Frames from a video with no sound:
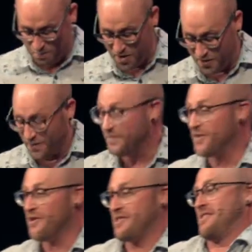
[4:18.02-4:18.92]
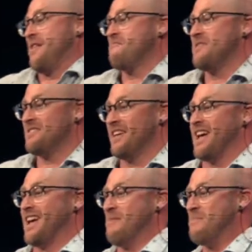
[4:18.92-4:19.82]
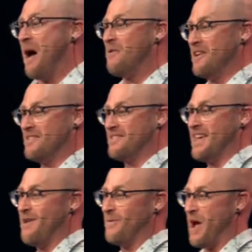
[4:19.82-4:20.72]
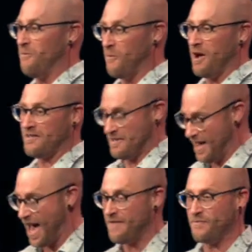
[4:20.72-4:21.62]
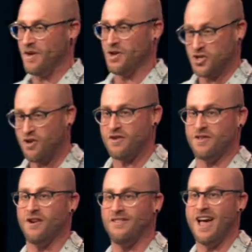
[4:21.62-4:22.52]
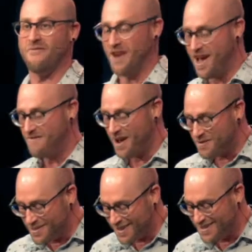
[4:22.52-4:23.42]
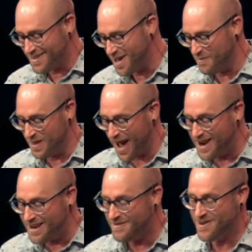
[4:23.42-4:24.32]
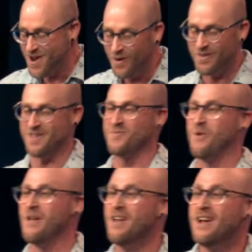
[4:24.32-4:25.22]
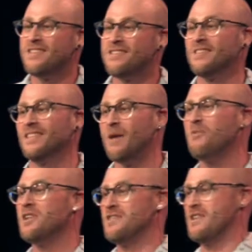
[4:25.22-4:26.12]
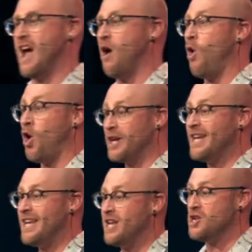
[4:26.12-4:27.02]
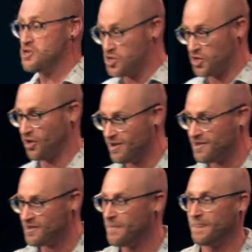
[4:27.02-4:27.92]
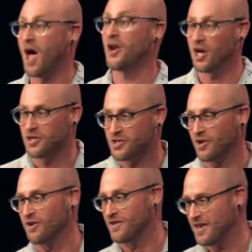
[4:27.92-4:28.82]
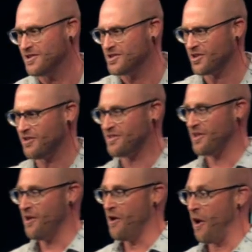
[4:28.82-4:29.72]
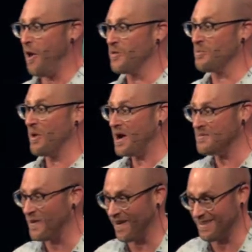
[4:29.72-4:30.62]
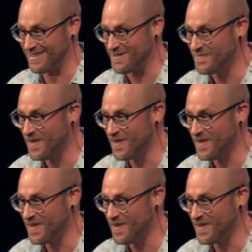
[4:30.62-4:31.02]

But there's something like about us that, that wants that assurance in our life. And I, I was looking this up, and I didn't even know this, but celebrities now are getting insurance, not assurance, insurance on their body parts